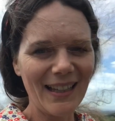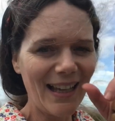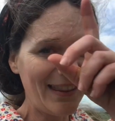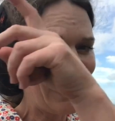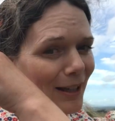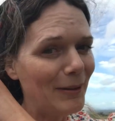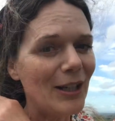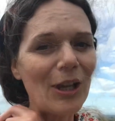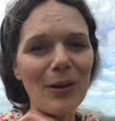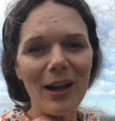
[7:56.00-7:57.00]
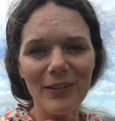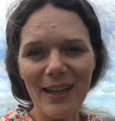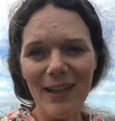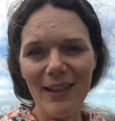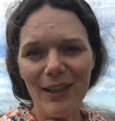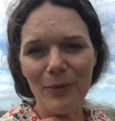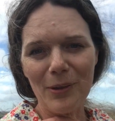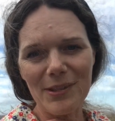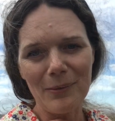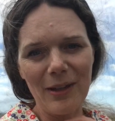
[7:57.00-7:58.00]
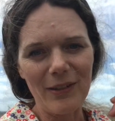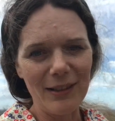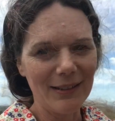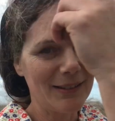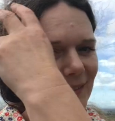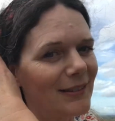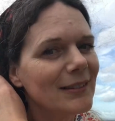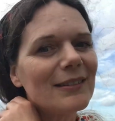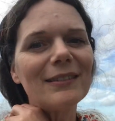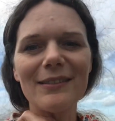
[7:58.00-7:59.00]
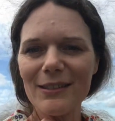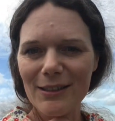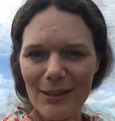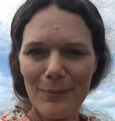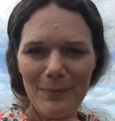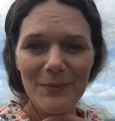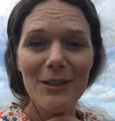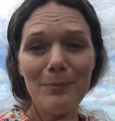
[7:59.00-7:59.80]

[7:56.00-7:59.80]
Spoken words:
And then I'm in no hurry whatsoever to